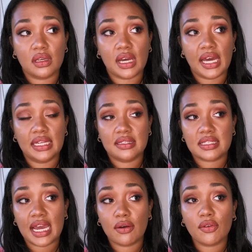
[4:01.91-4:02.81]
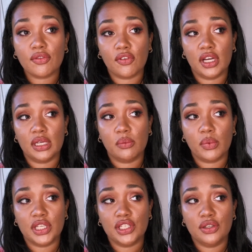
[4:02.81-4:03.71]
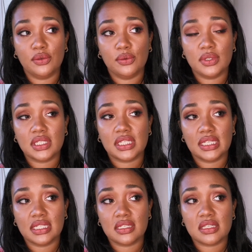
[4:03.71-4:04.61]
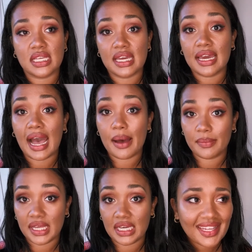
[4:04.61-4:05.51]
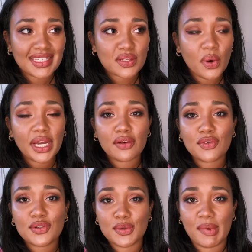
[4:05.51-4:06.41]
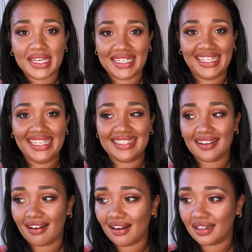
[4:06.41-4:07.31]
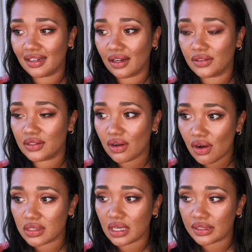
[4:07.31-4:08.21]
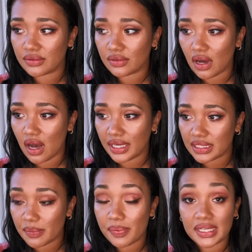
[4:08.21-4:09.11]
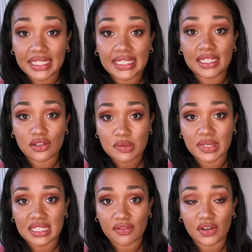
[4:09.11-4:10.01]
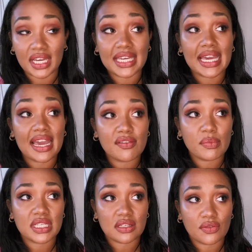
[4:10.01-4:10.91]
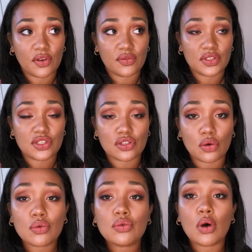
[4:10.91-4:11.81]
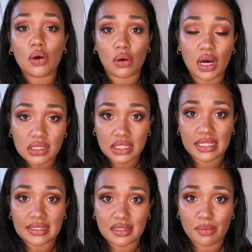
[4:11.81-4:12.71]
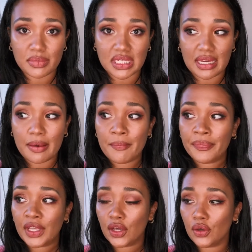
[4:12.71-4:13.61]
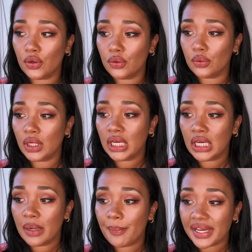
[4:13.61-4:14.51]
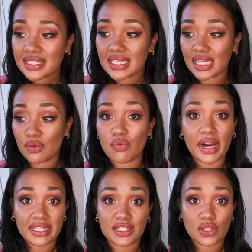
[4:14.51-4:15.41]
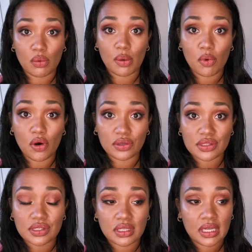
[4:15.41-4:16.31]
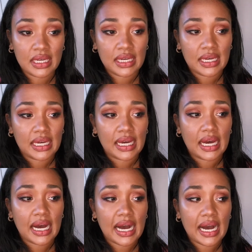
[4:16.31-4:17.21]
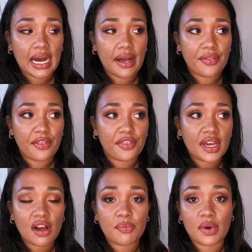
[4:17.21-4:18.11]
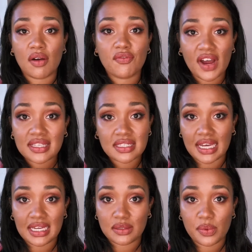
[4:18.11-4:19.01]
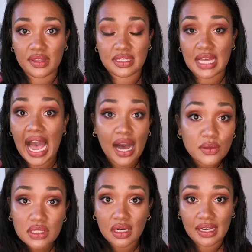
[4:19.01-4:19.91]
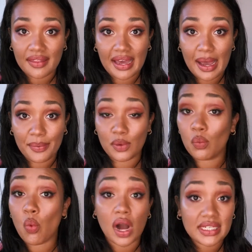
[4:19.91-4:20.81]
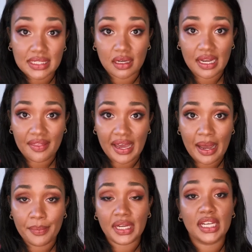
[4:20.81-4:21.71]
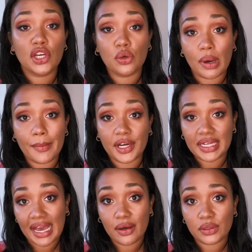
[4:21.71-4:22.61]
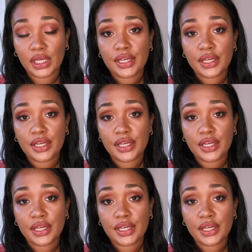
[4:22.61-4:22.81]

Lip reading: And it's terrifying when you didn't see it happening. It's quite a rude awakening to kind of go, God, I completely lost myself, and I gave myself over so wholeheartedly to somebody who basically erased who I was. The thing I've become fascinated with is how did I let that happen, and why did I let that happen, and who am I now?